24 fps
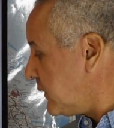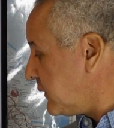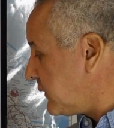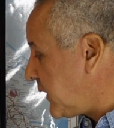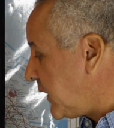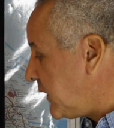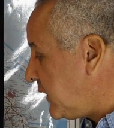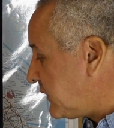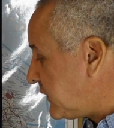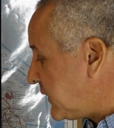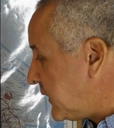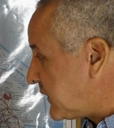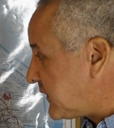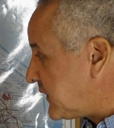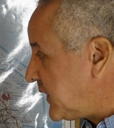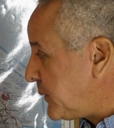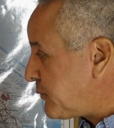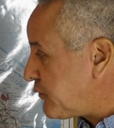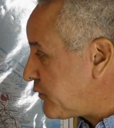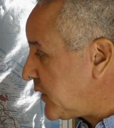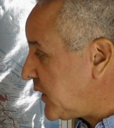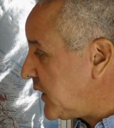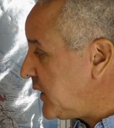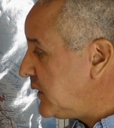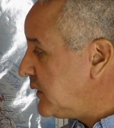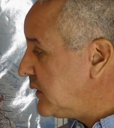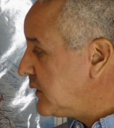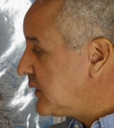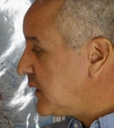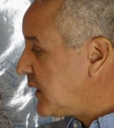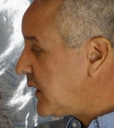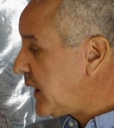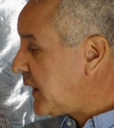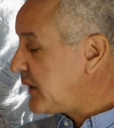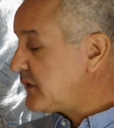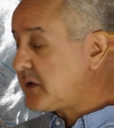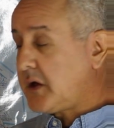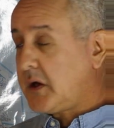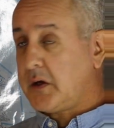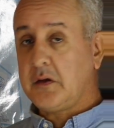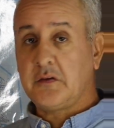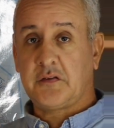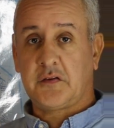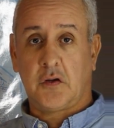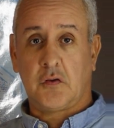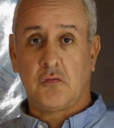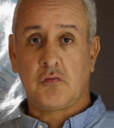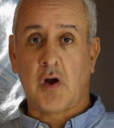Then is it slippery? and then
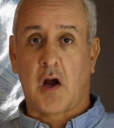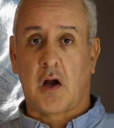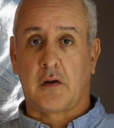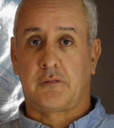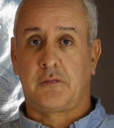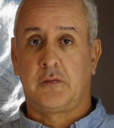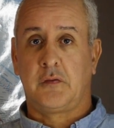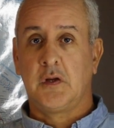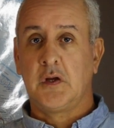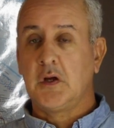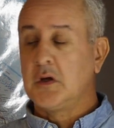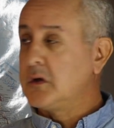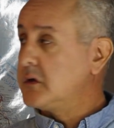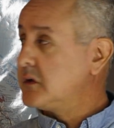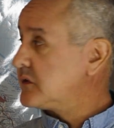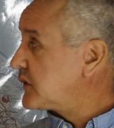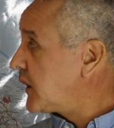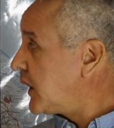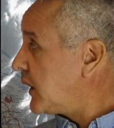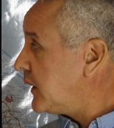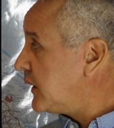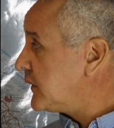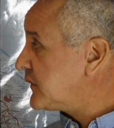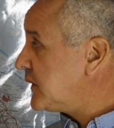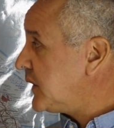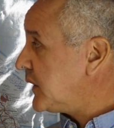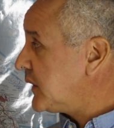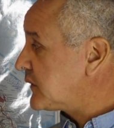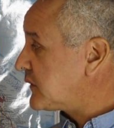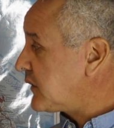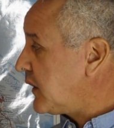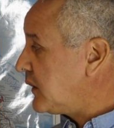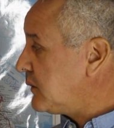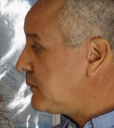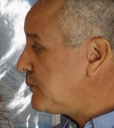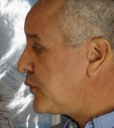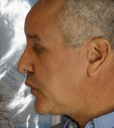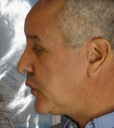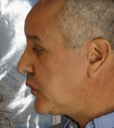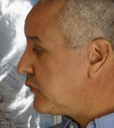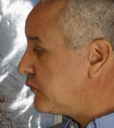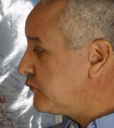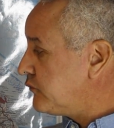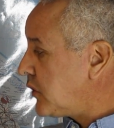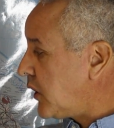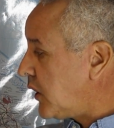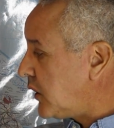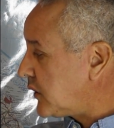is it rough? So as an
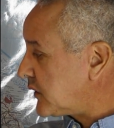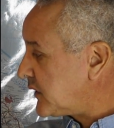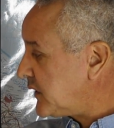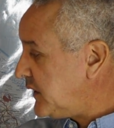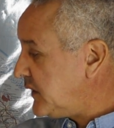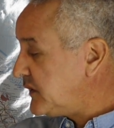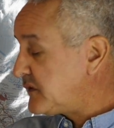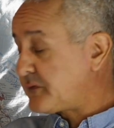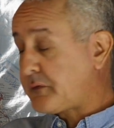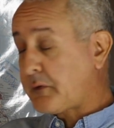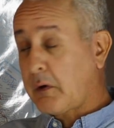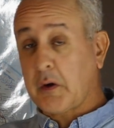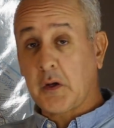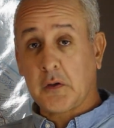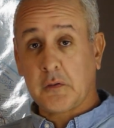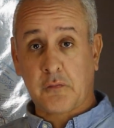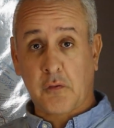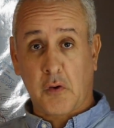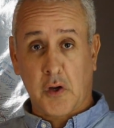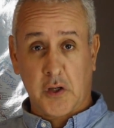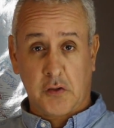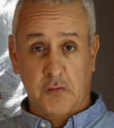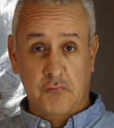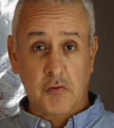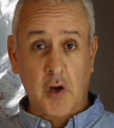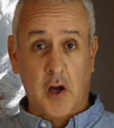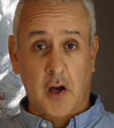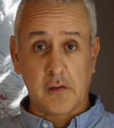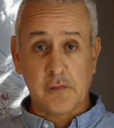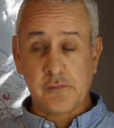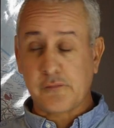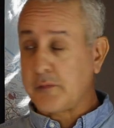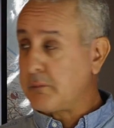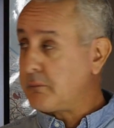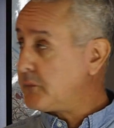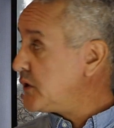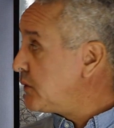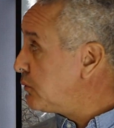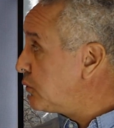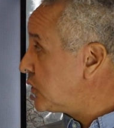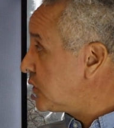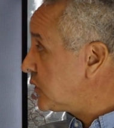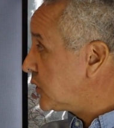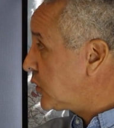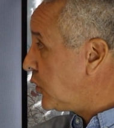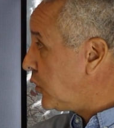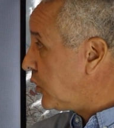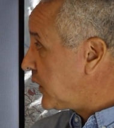example, rock is very, very rough. You
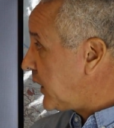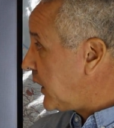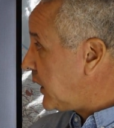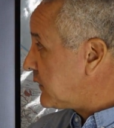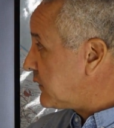wouldn't call it